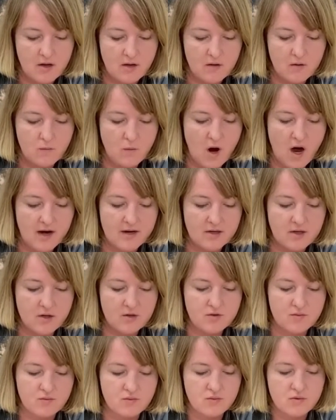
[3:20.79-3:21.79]
The water
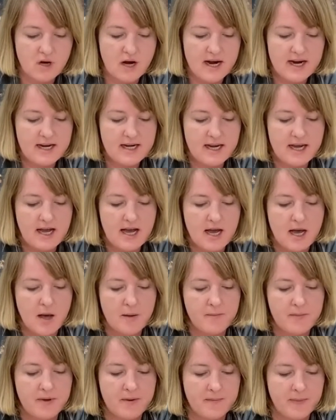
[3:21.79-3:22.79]
goes right up
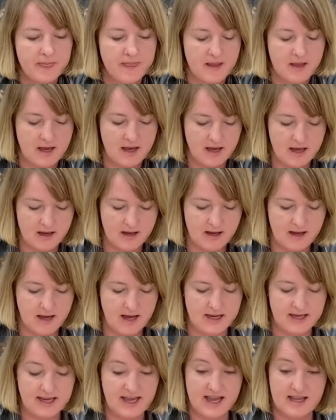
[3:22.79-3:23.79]

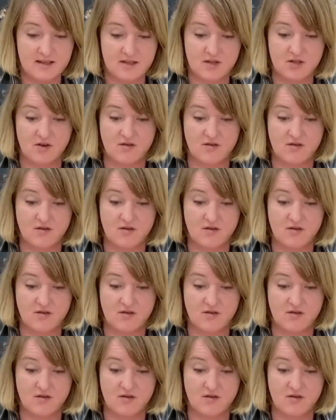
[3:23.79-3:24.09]
against